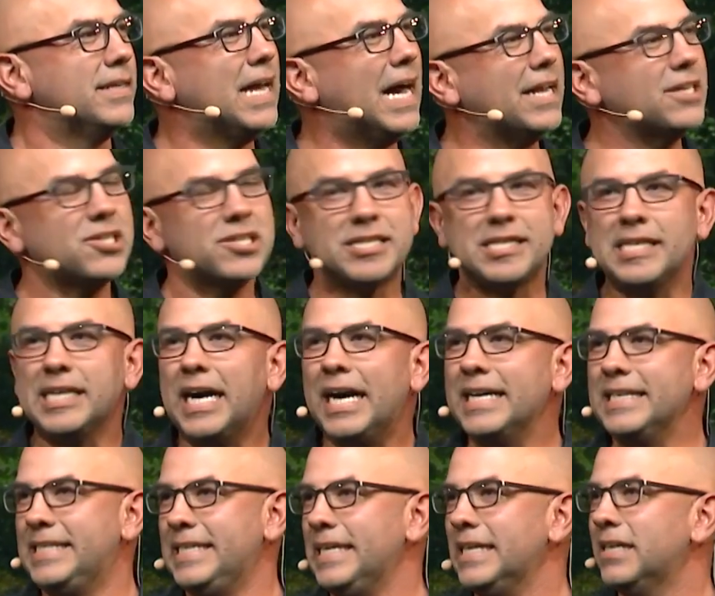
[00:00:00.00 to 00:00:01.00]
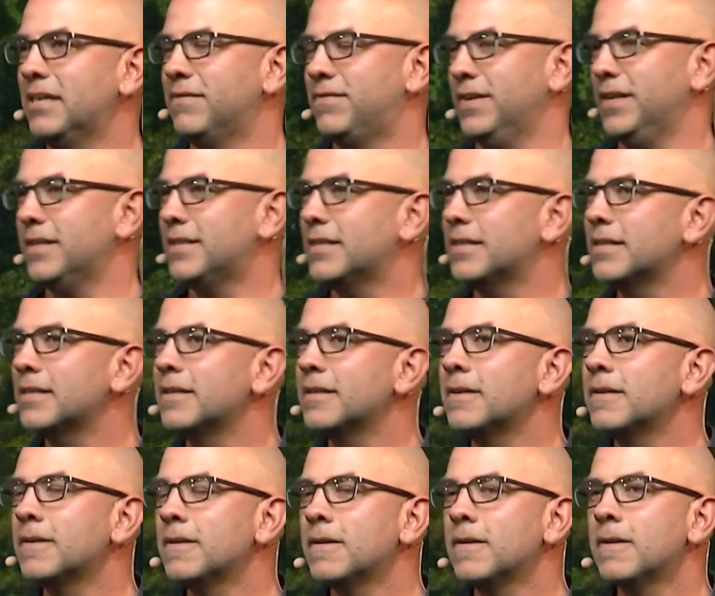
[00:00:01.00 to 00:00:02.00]
not just the idea of it.
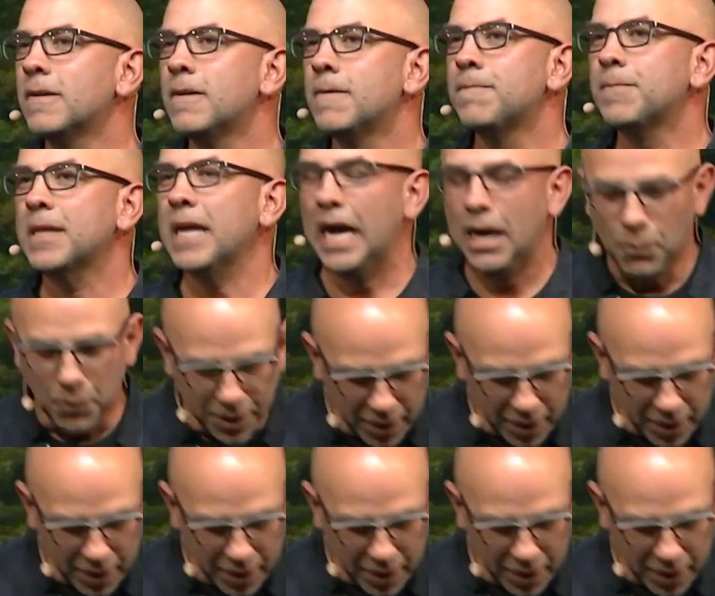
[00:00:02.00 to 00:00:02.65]
I